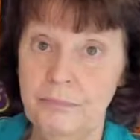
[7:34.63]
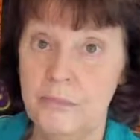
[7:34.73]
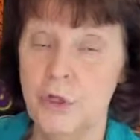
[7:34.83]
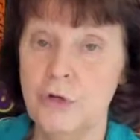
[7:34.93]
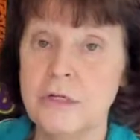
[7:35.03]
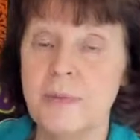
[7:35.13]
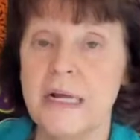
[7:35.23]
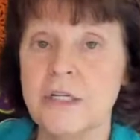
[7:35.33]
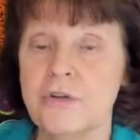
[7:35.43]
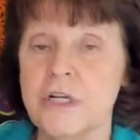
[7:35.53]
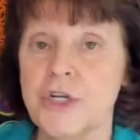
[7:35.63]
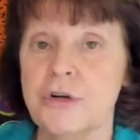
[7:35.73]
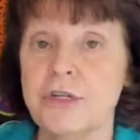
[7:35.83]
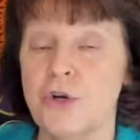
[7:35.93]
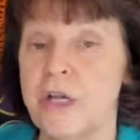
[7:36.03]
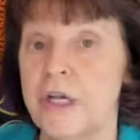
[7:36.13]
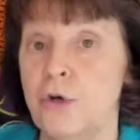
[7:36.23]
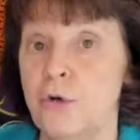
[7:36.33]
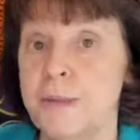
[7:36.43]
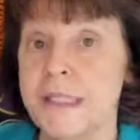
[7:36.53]
New sponsor this year, Durkee
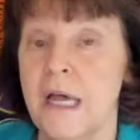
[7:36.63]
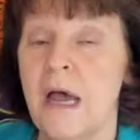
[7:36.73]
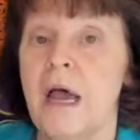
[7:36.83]
Hoops.